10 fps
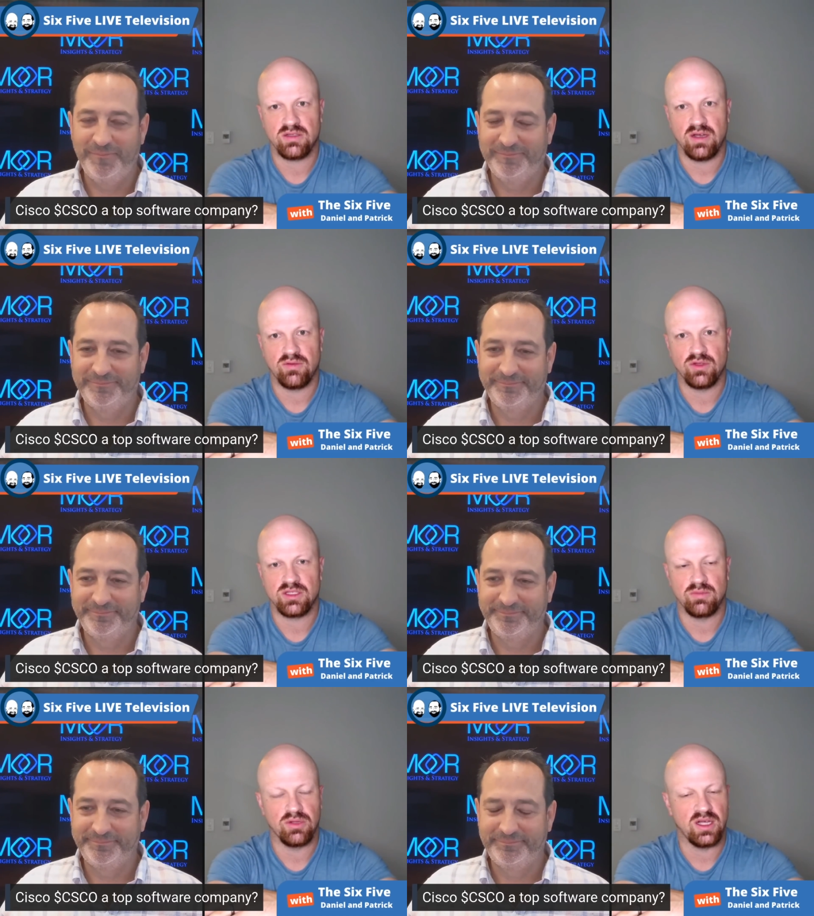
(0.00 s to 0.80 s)
Speaker 1: with
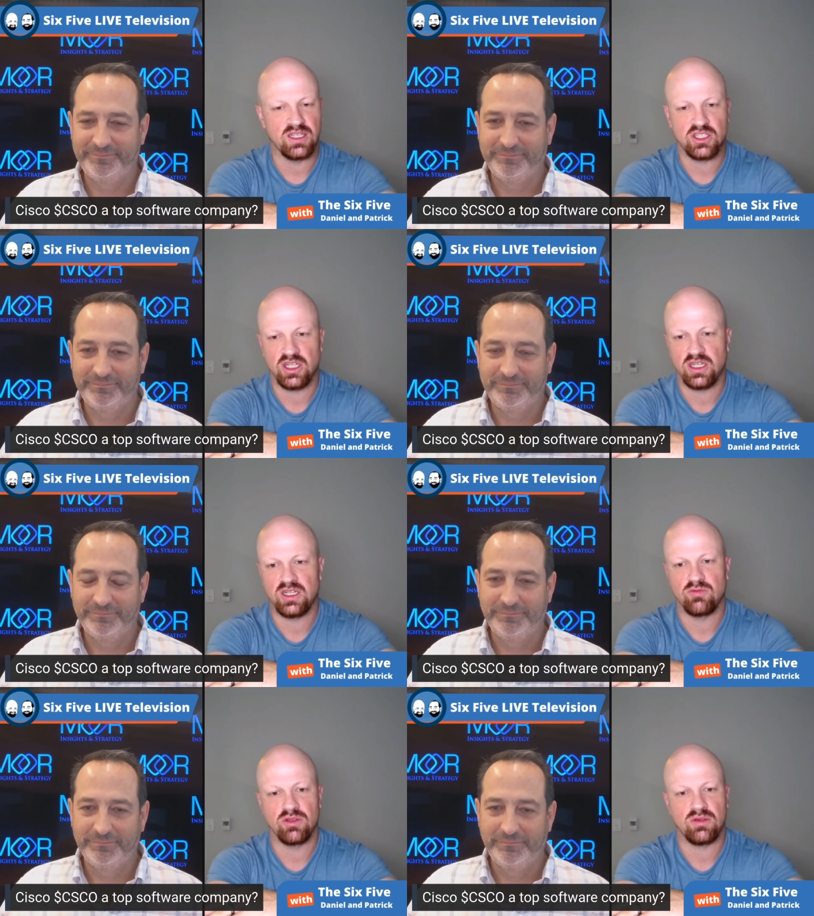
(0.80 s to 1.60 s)
supply chain,
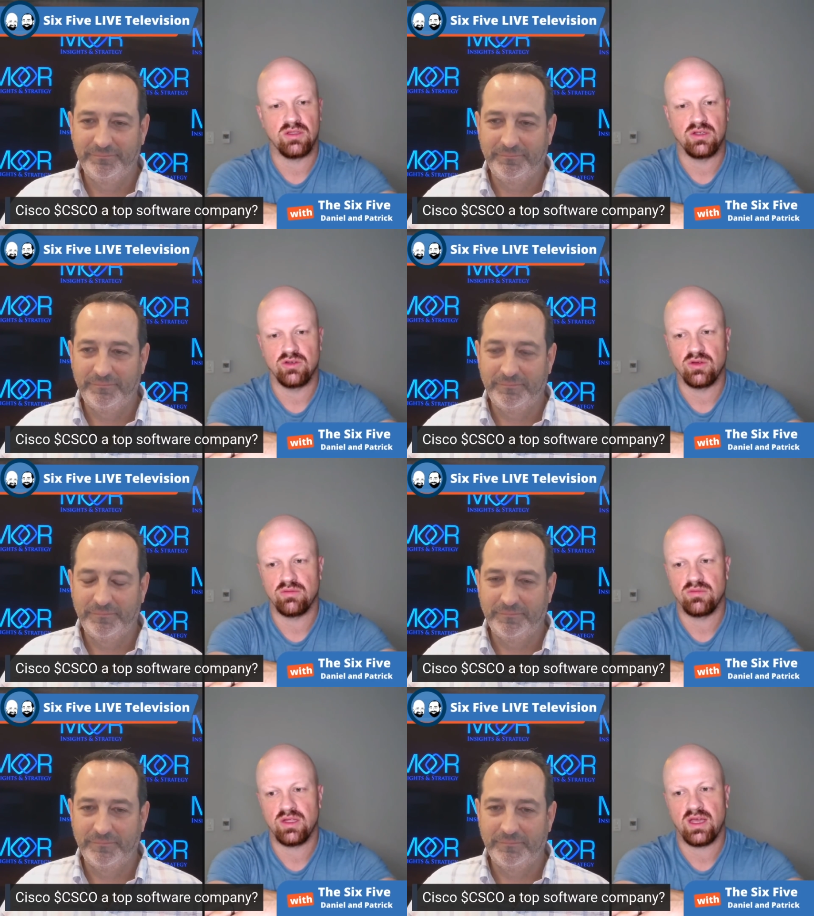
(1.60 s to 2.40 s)
with you know
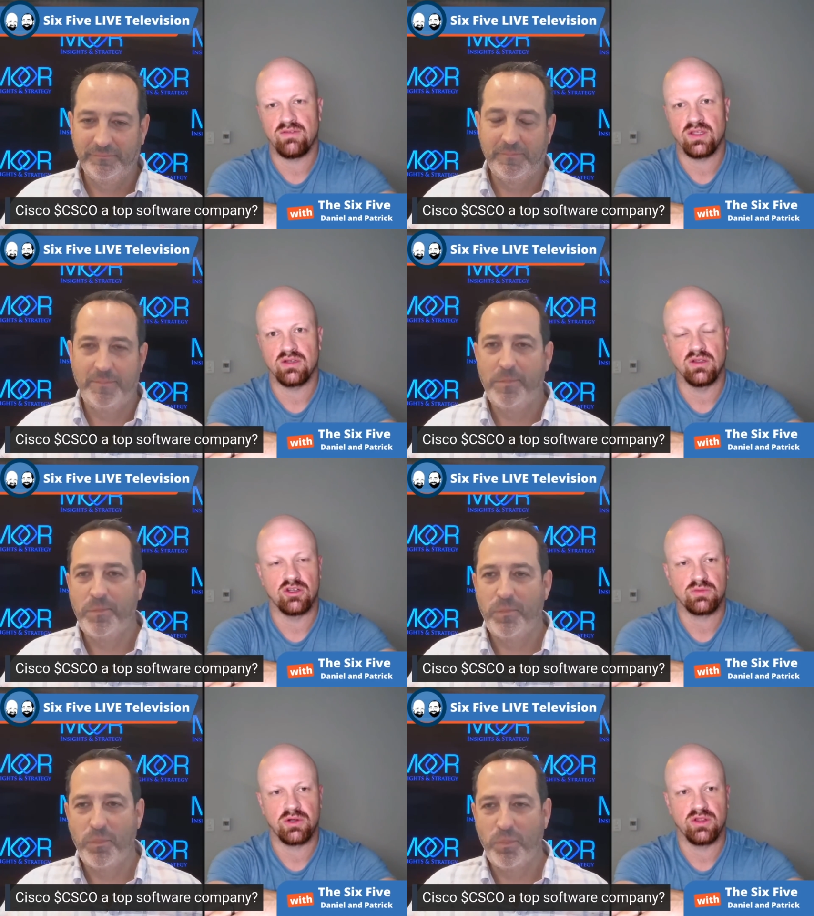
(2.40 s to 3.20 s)
having a large
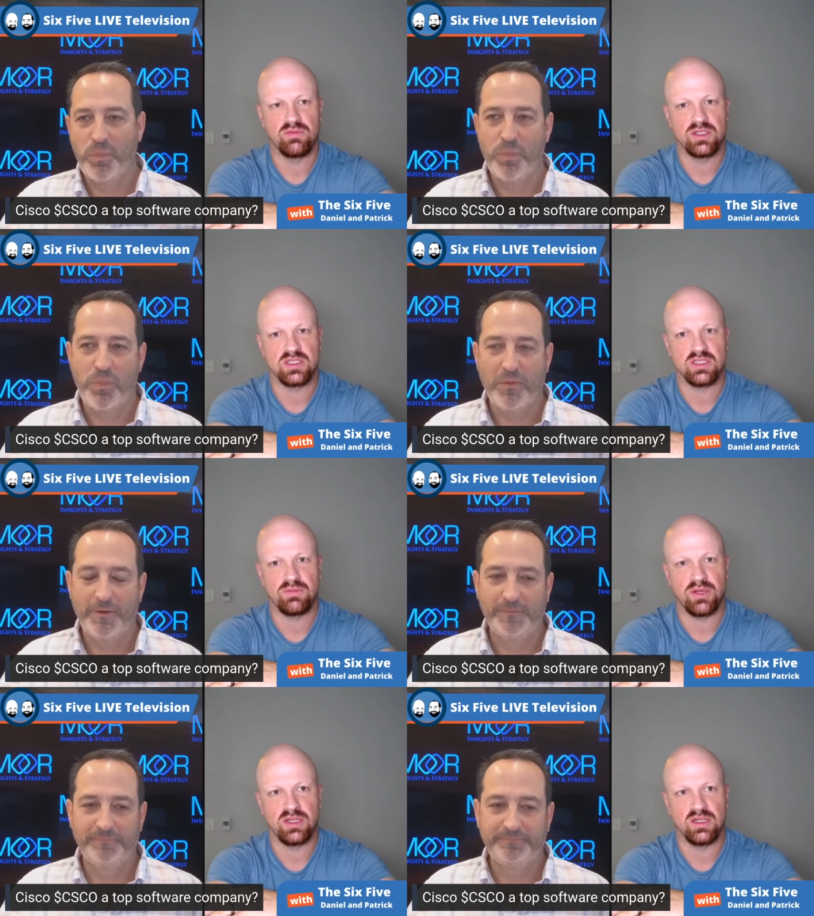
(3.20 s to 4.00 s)
part of the business
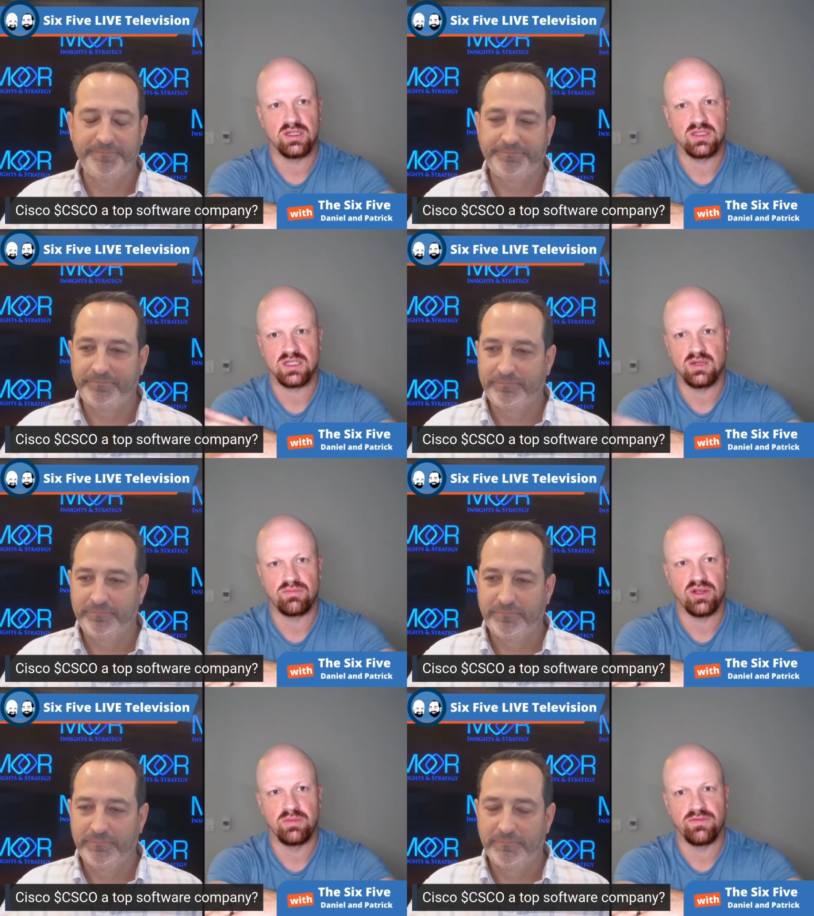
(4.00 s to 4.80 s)
dependent on this
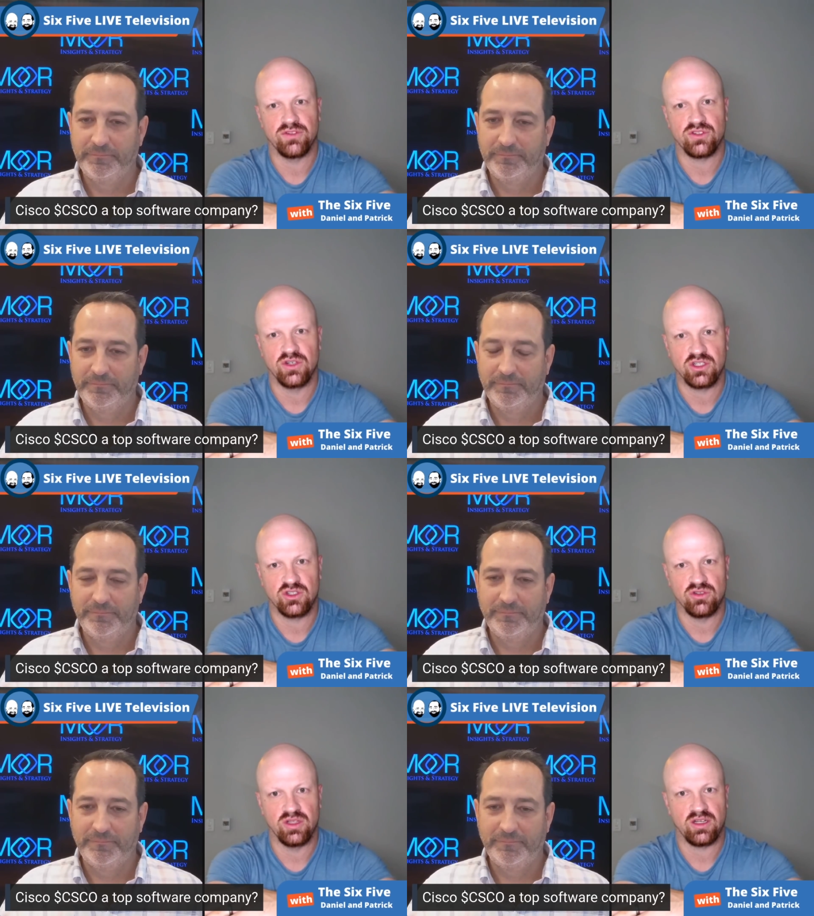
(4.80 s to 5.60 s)
on-prem infrastructure,
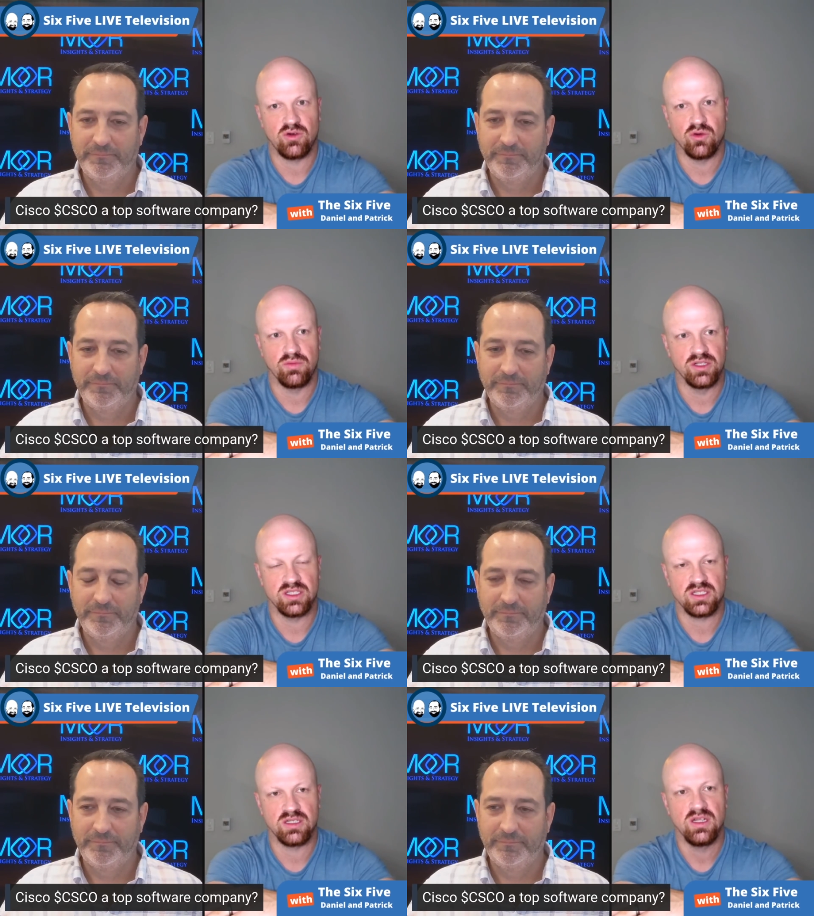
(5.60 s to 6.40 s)
that core business,
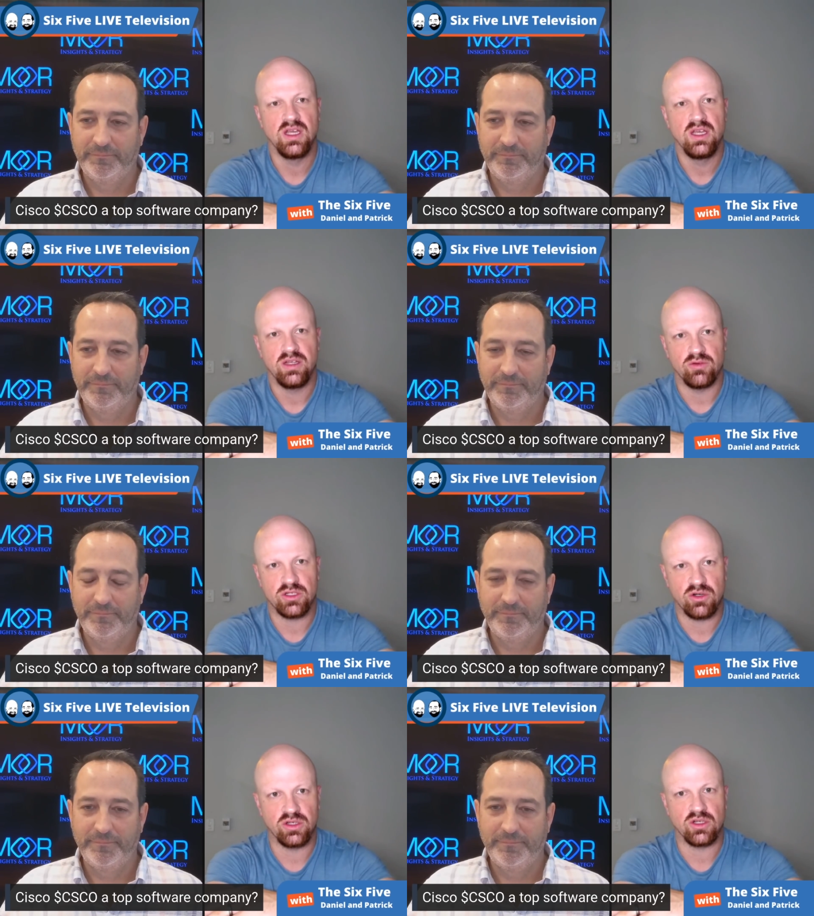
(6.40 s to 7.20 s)
and
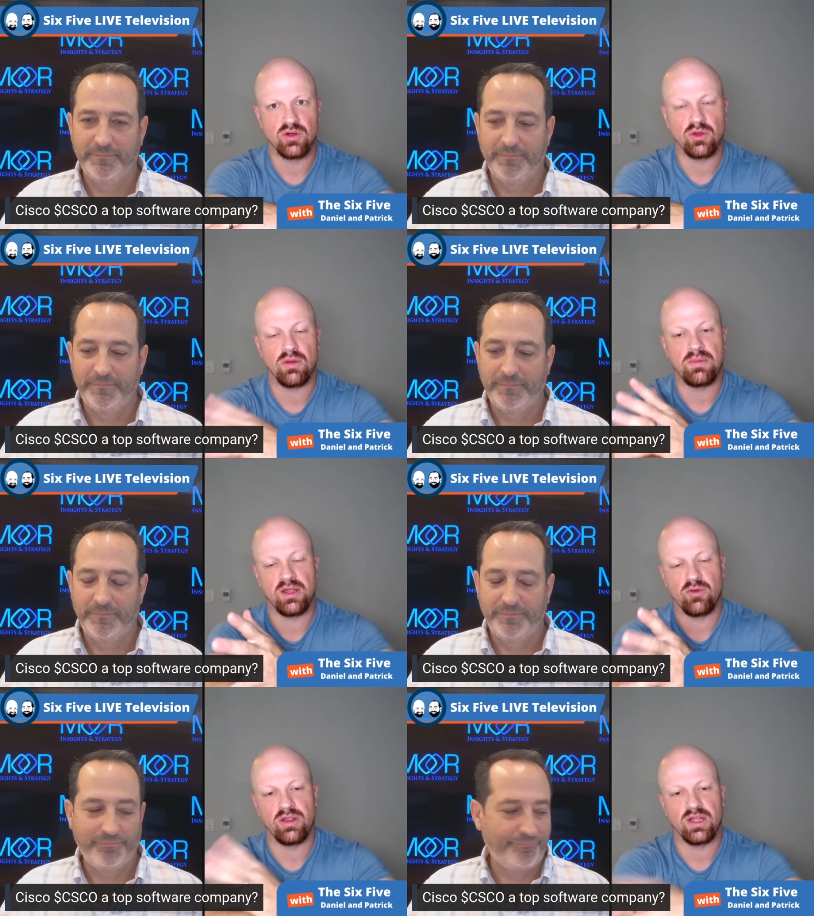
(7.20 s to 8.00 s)
returning to growth. And by the
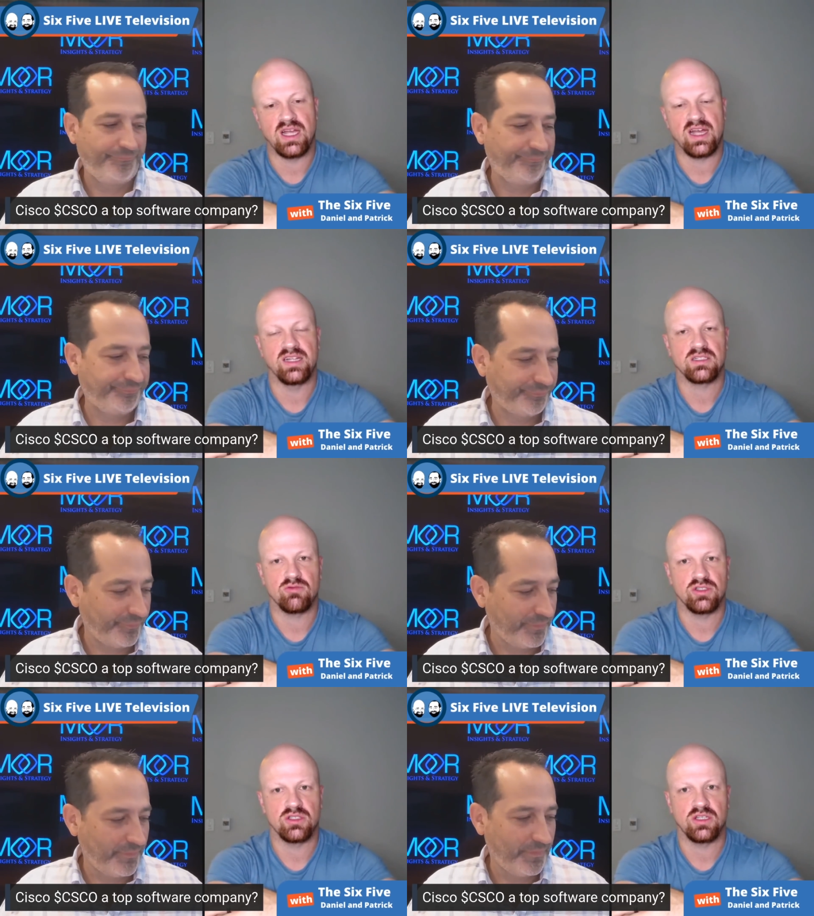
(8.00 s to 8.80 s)
way, the guidance
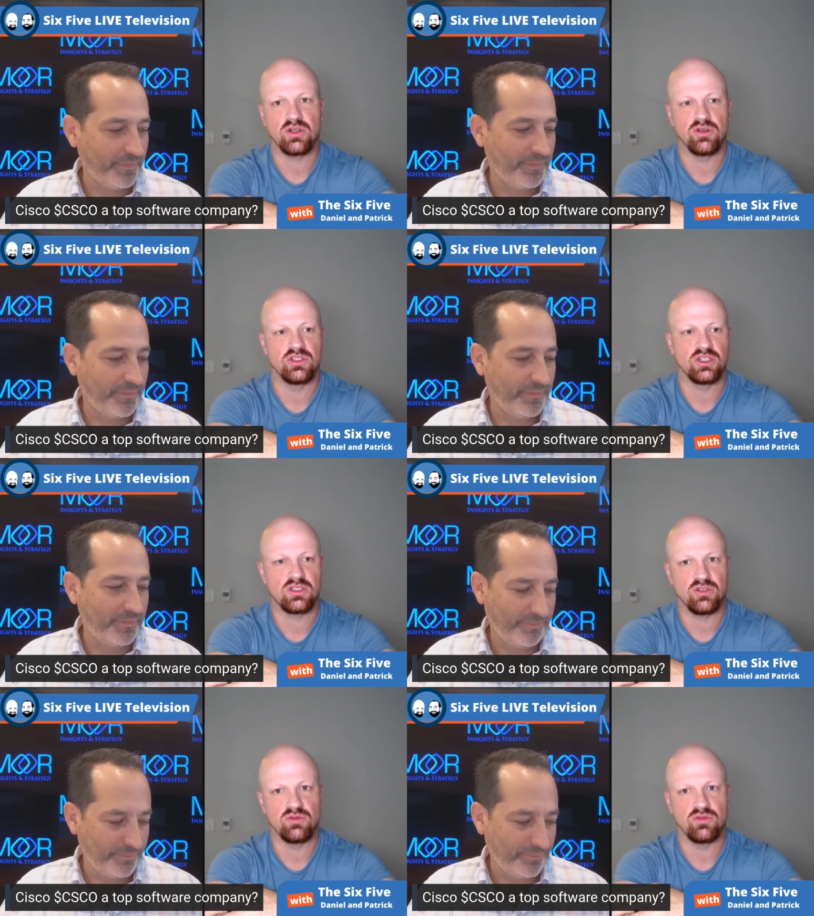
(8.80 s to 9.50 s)
was encouraging to